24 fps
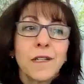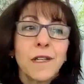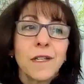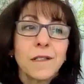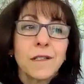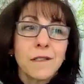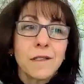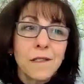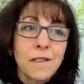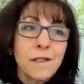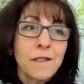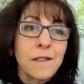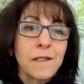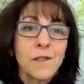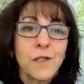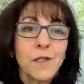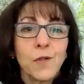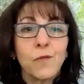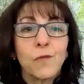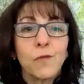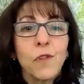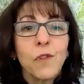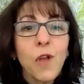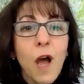because is it
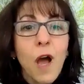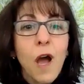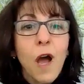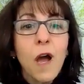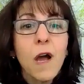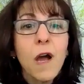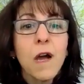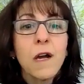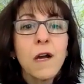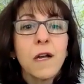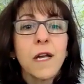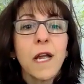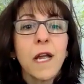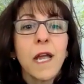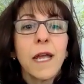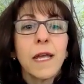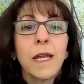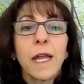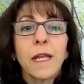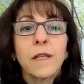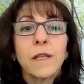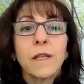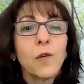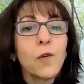too long?
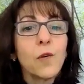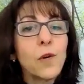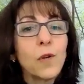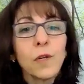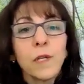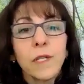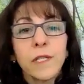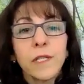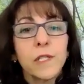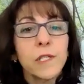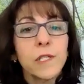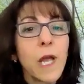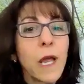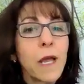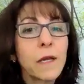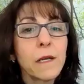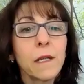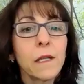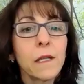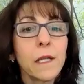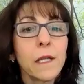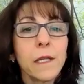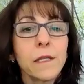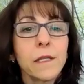And I totally
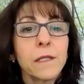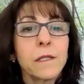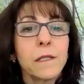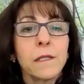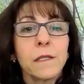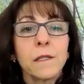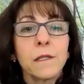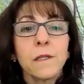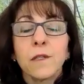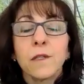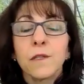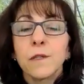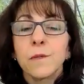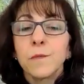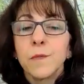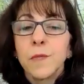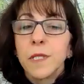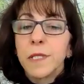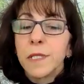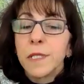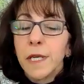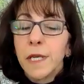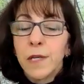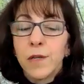channel it. There's some
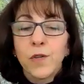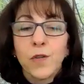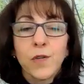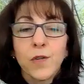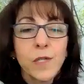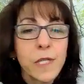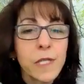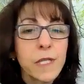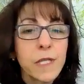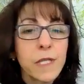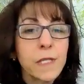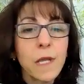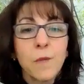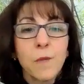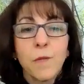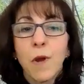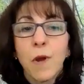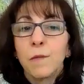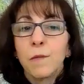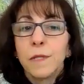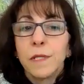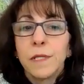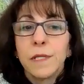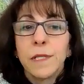standard things I
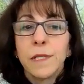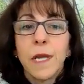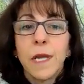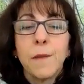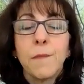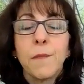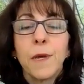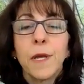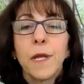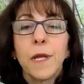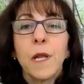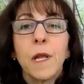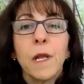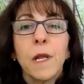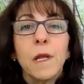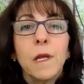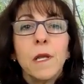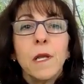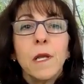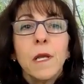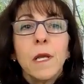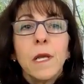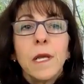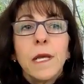probably say, but
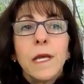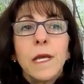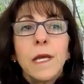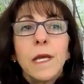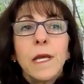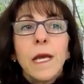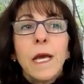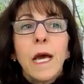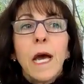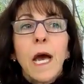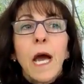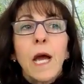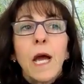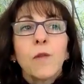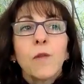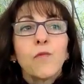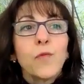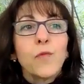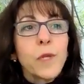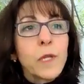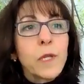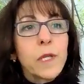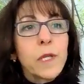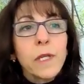I
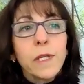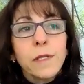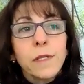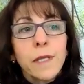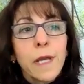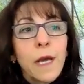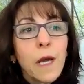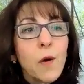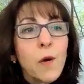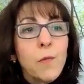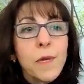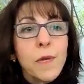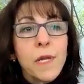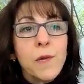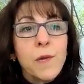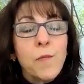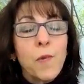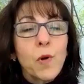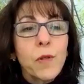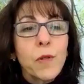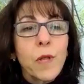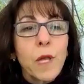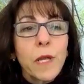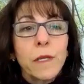really tell
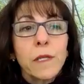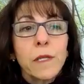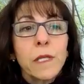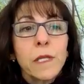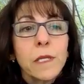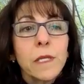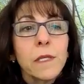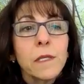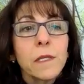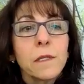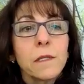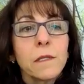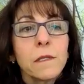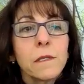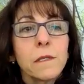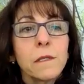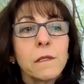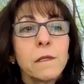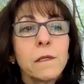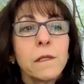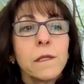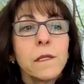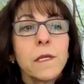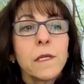people like this
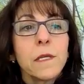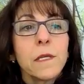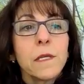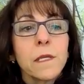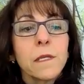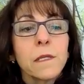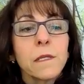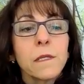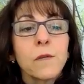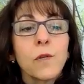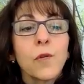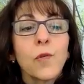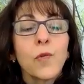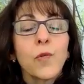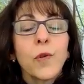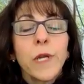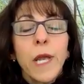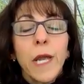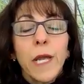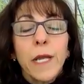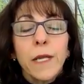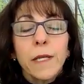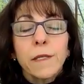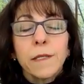
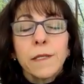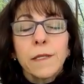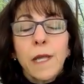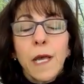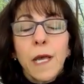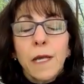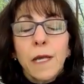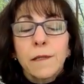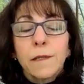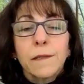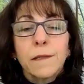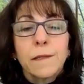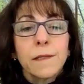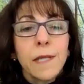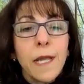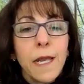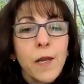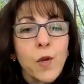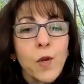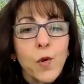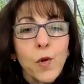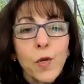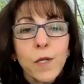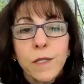creates that
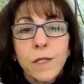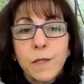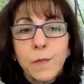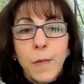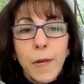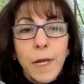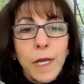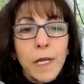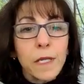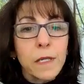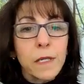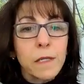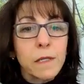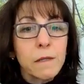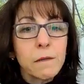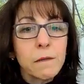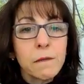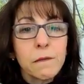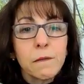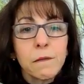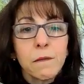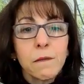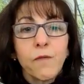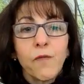sacred
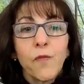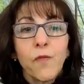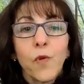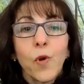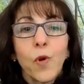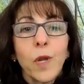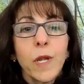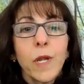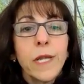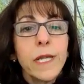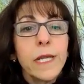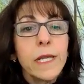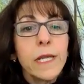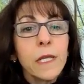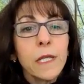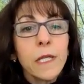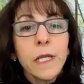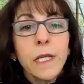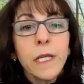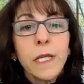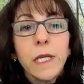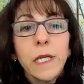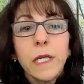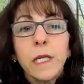space for
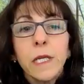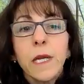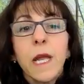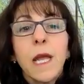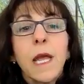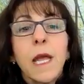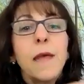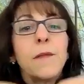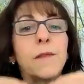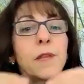healing,